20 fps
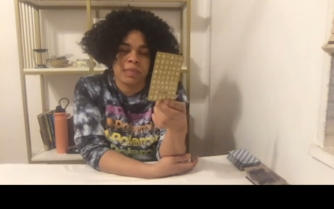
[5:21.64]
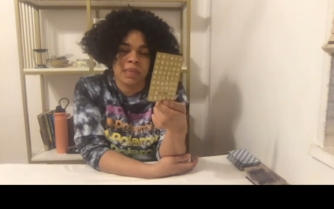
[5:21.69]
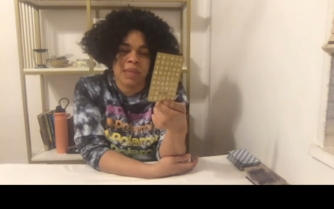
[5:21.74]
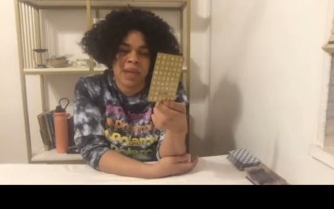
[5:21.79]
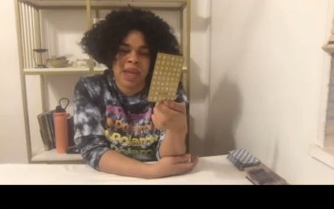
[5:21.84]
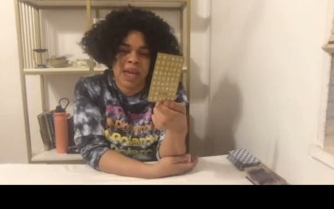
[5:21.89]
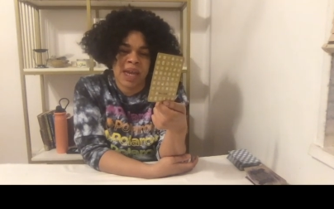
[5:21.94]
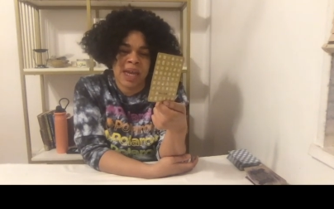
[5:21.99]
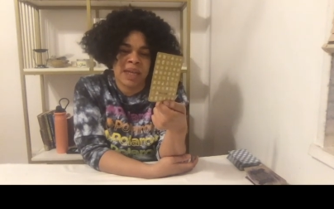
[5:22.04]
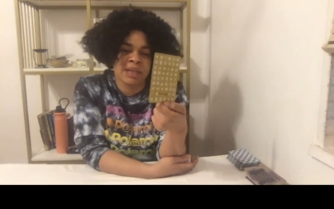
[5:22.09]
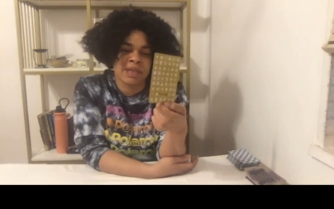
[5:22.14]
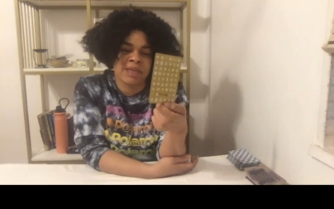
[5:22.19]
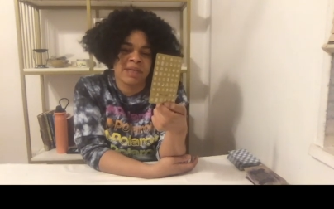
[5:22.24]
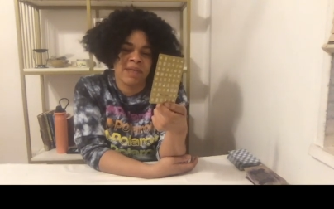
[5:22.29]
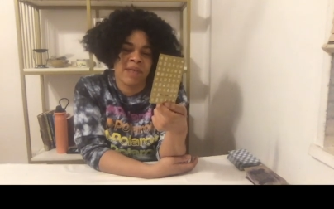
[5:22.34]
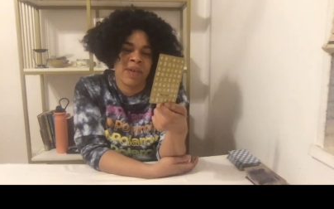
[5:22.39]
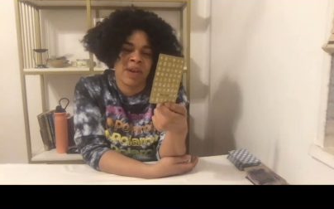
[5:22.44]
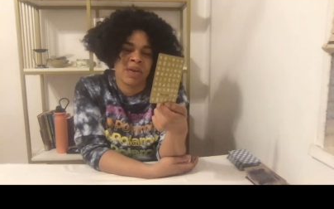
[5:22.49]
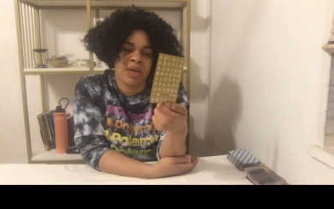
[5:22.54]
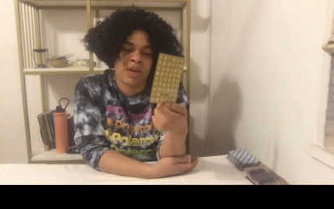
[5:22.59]
is
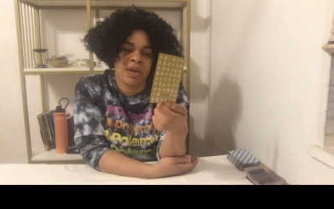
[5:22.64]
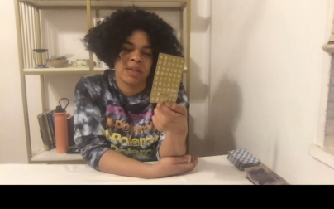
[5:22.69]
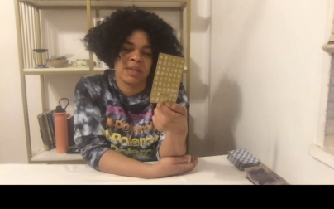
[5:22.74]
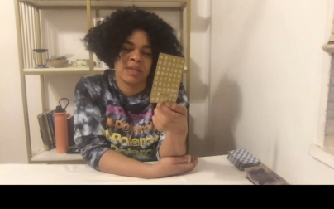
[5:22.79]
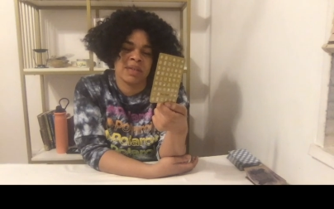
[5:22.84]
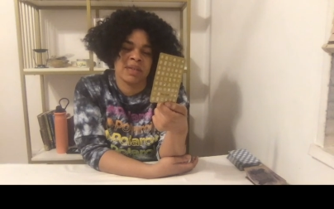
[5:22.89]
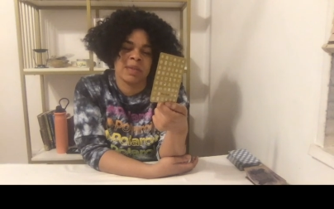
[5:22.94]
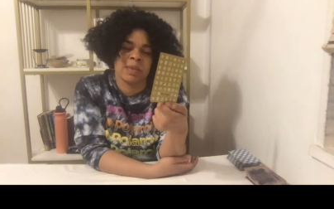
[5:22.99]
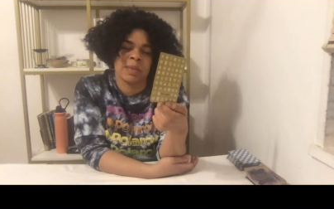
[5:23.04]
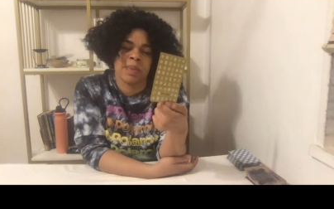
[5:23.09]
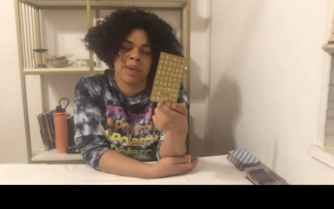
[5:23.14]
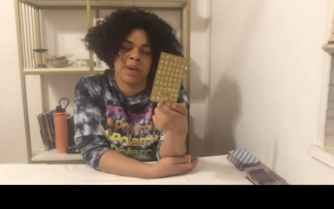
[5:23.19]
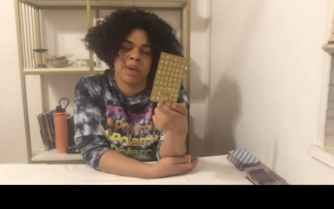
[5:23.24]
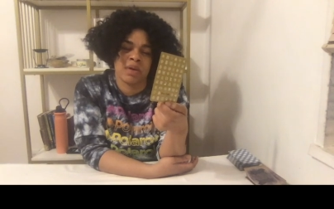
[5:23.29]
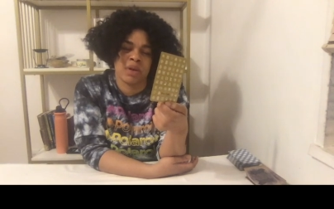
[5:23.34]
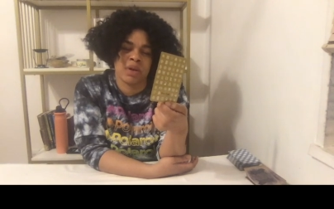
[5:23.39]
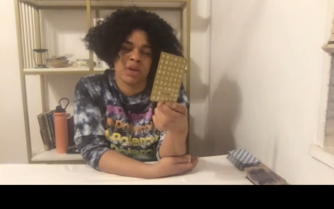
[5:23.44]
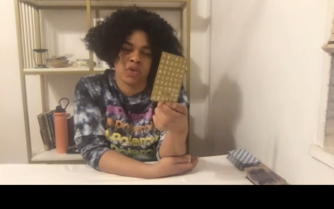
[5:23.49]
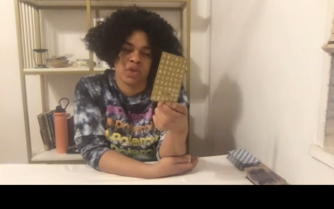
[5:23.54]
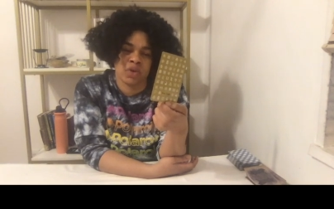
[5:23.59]
very
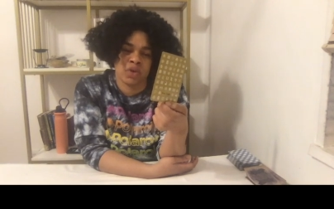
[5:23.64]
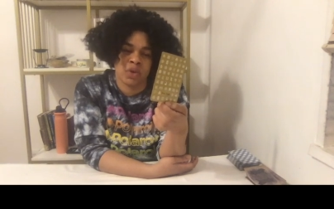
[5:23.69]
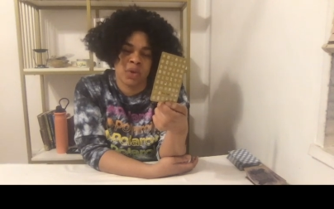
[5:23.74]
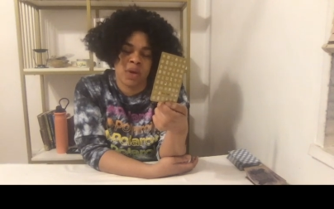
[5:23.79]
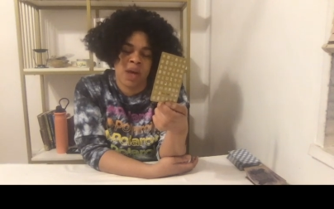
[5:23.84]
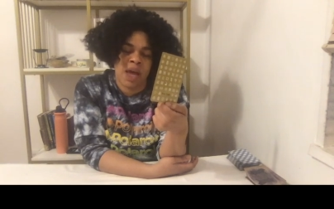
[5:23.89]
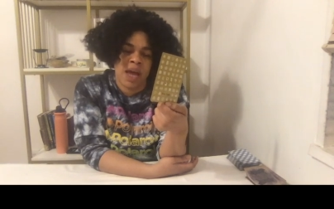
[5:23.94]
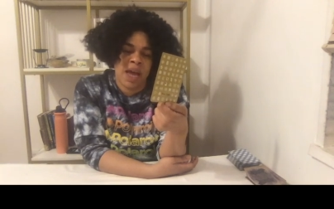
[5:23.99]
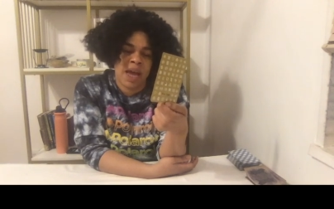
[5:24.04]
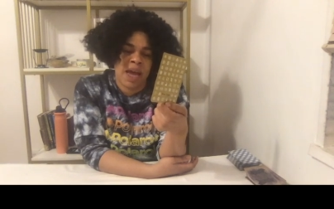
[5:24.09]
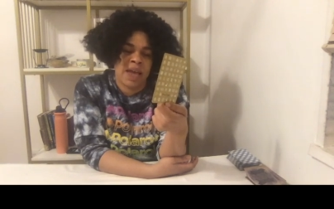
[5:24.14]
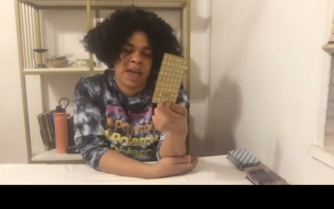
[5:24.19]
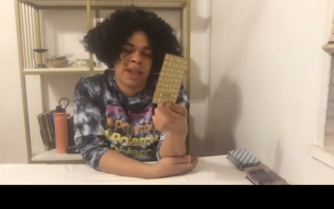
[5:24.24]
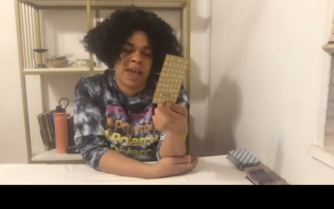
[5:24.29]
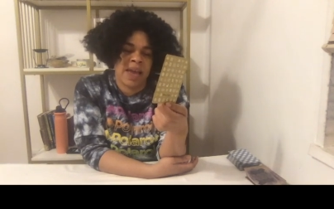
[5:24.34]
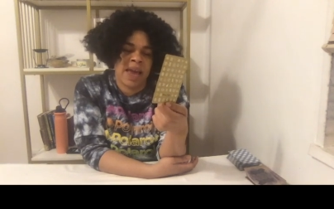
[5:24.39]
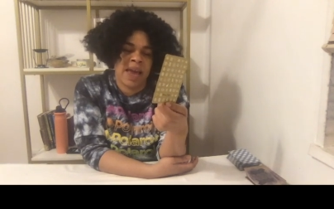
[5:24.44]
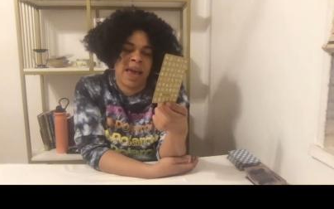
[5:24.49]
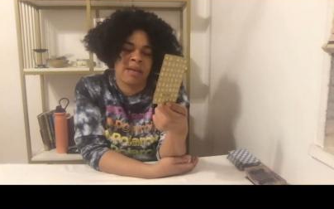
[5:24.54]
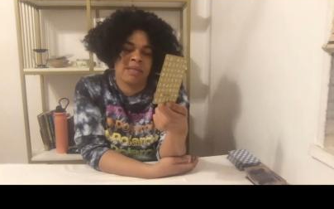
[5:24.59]
spiritual and
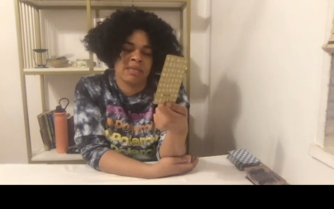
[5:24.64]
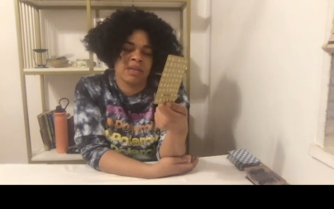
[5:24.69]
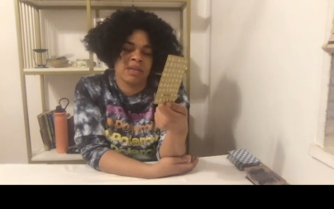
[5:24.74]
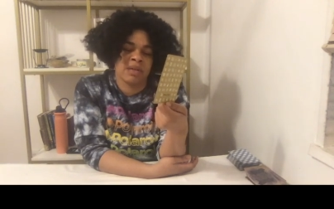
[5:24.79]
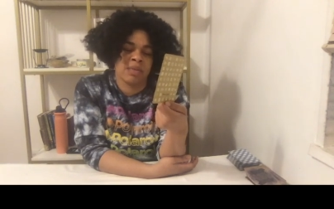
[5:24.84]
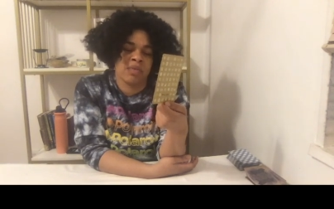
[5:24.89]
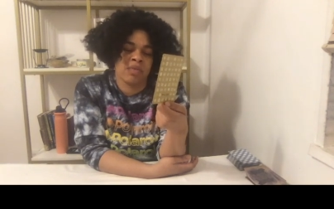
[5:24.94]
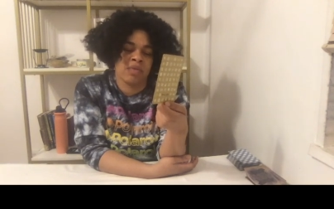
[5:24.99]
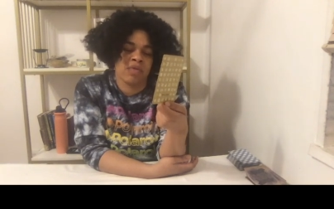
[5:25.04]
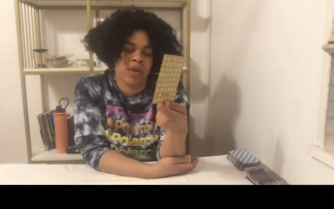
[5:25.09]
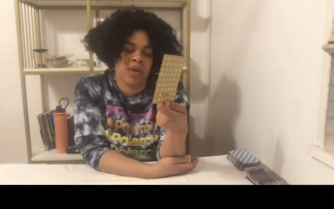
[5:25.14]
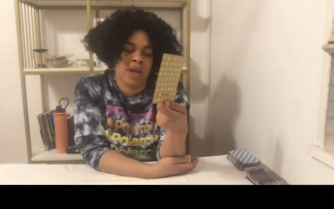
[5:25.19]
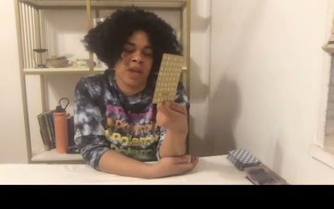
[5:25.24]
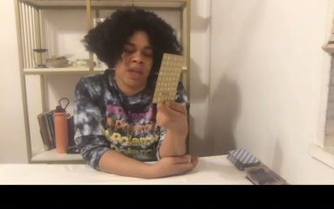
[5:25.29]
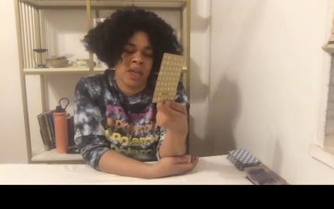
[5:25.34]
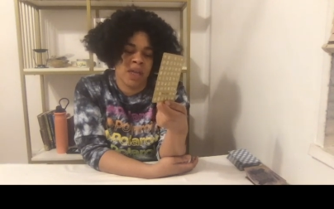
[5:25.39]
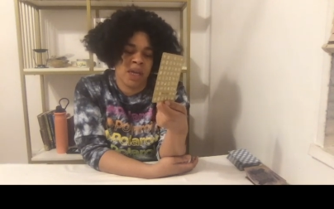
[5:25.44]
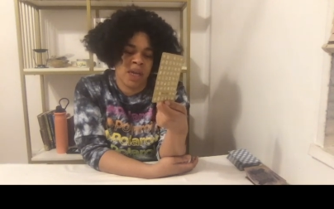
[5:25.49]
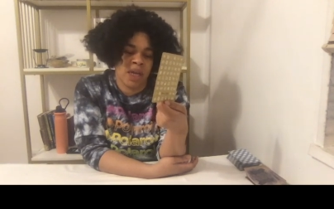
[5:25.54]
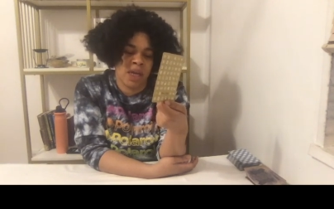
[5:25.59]
they have some
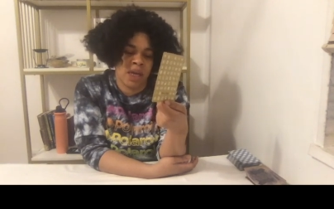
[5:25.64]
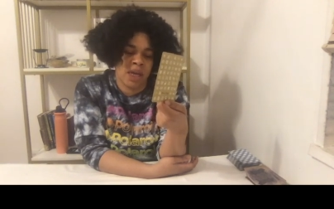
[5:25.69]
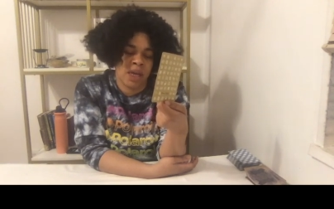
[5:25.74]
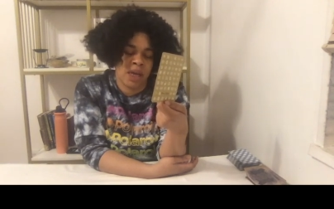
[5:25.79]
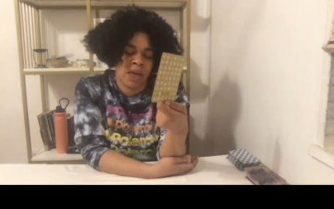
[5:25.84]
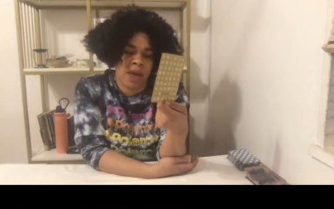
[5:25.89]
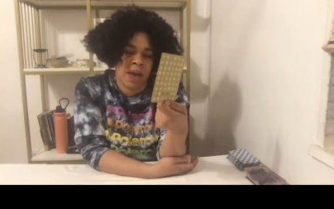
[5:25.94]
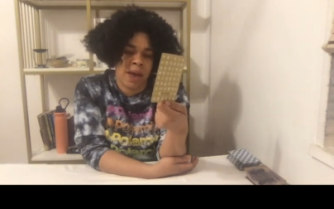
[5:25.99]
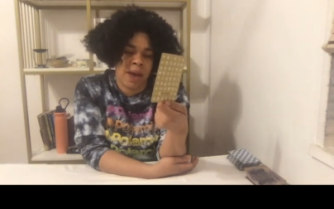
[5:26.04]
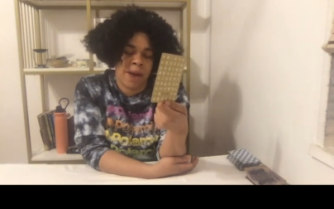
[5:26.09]
really,